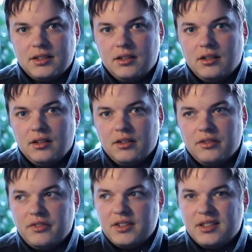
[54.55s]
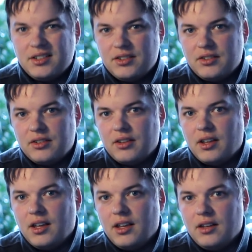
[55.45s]
The fit tests
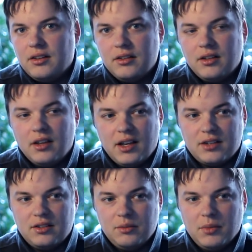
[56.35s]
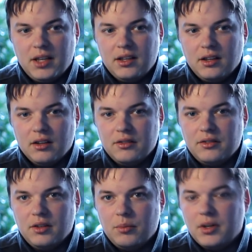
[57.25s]
and actually making
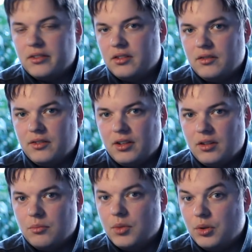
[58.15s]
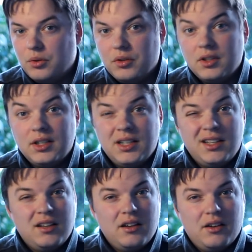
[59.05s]
of the positive and then the mold
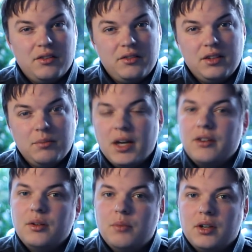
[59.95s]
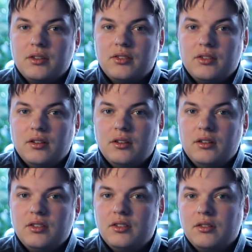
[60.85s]
of the battery box
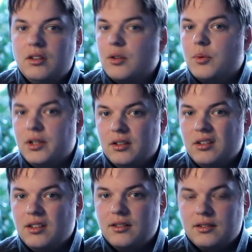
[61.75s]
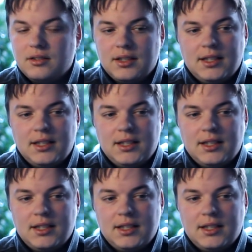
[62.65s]
is still not quite done yet.